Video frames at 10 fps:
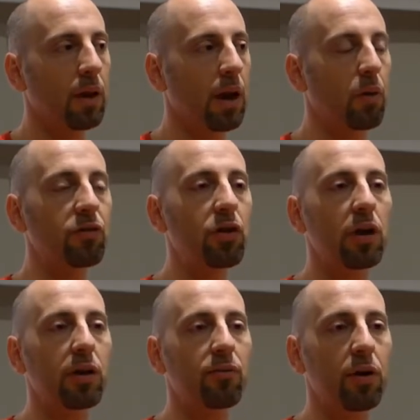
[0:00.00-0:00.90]
And I was
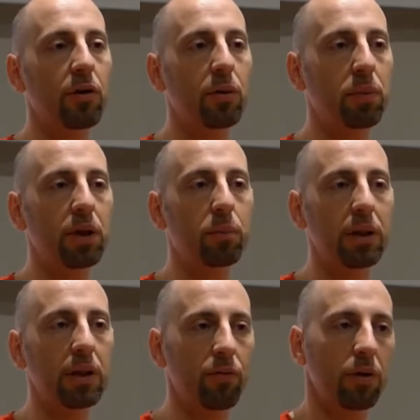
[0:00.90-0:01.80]
not a very big
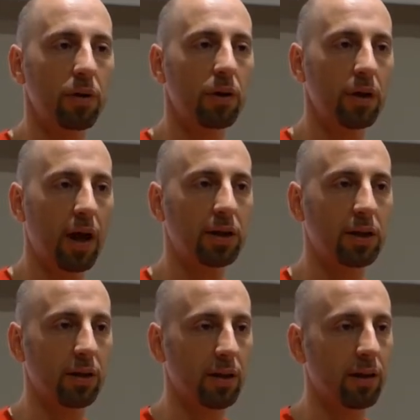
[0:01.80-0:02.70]
believer in
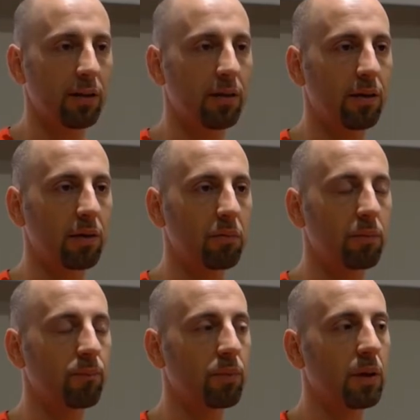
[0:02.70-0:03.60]
Agile at that time.
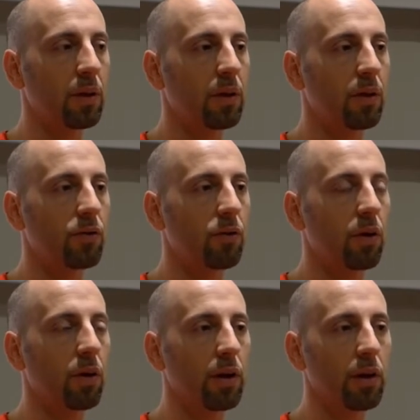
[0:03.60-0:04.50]
So
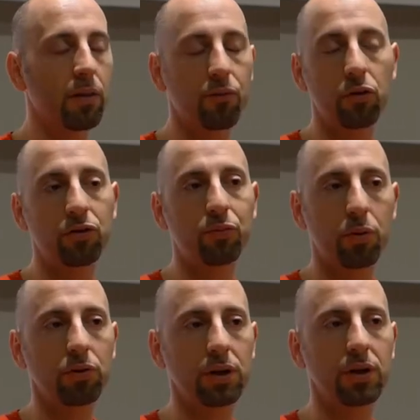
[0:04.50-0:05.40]
I did the first
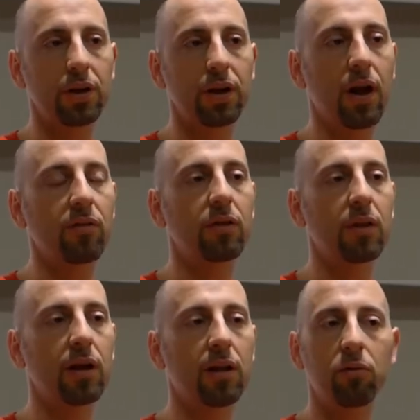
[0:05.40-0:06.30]
project, and then after
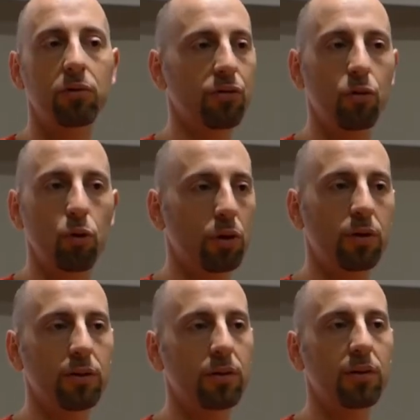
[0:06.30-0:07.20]
that I was
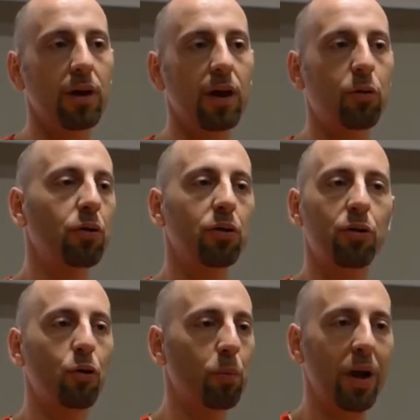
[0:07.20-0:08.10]
hooked. I
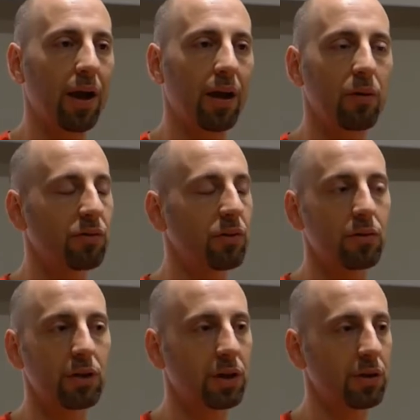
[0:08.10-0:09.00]
couldn't go back. I was a
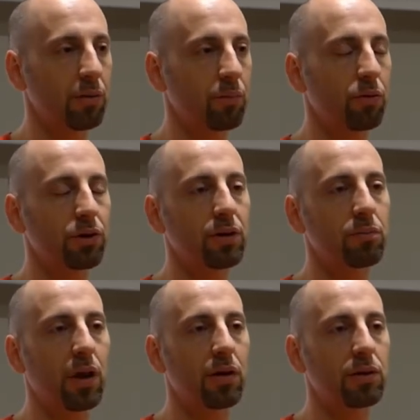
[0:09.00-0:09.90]
traditional project
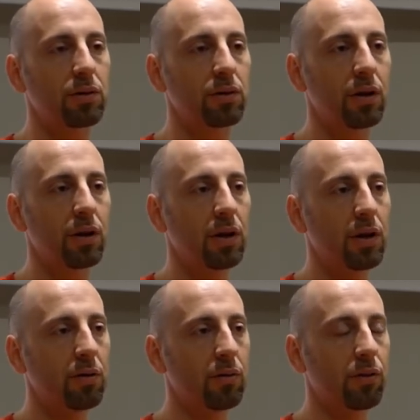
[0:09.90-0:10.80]
manager
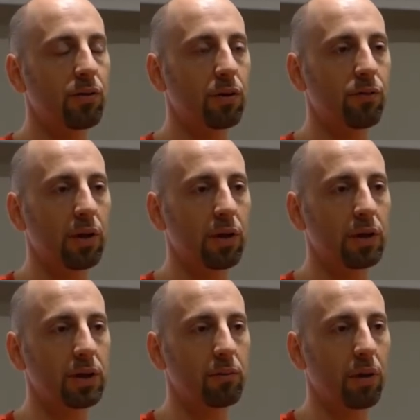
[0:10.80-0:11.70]
with a
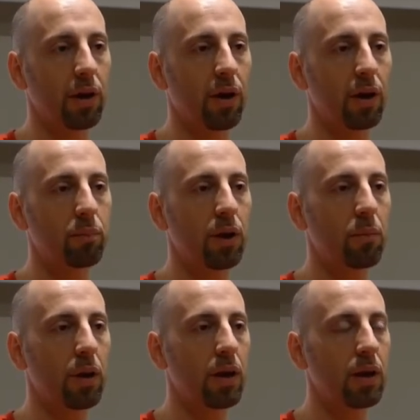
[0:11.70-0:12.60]
certification by
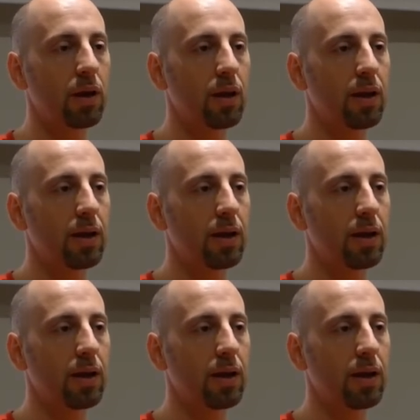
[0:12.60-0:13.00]
IPMA,